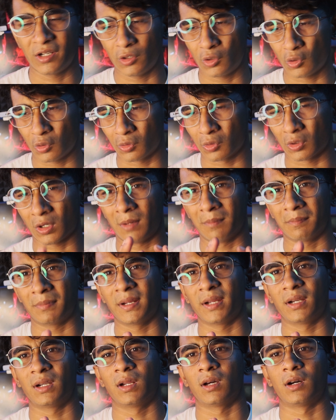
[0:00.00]
into
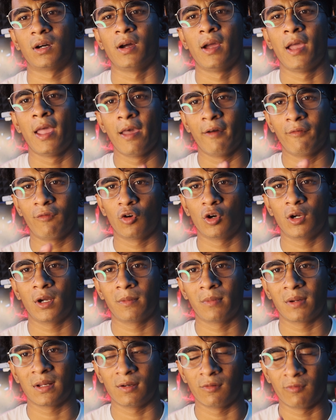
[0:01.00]
complete
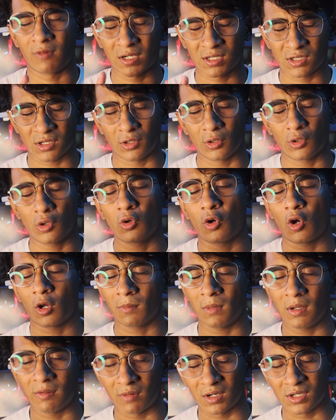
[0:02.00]
foldable version to
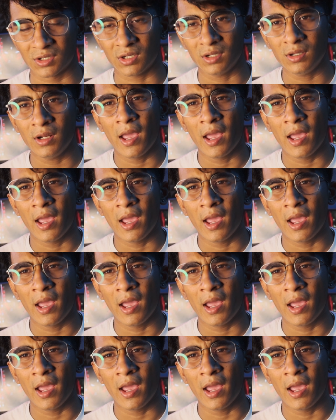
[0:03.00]
normal version.